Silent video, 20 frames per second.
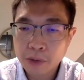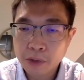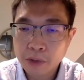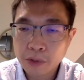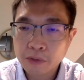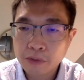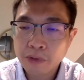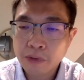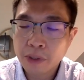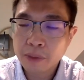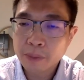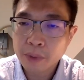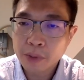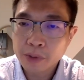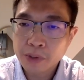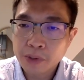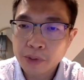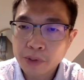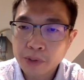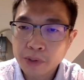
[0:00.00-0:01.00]
This is a
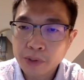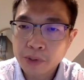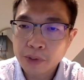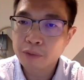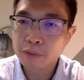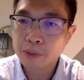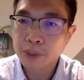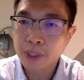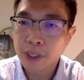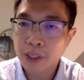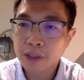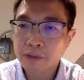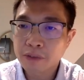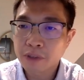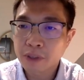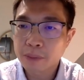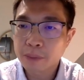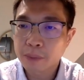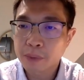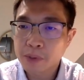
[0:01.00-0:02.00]
F1 or
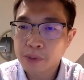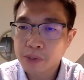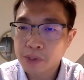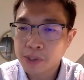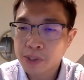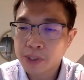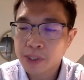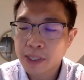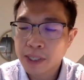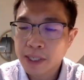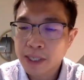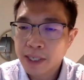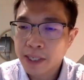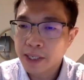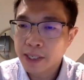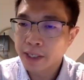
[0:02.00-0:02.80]
F2 kind of fibrosis.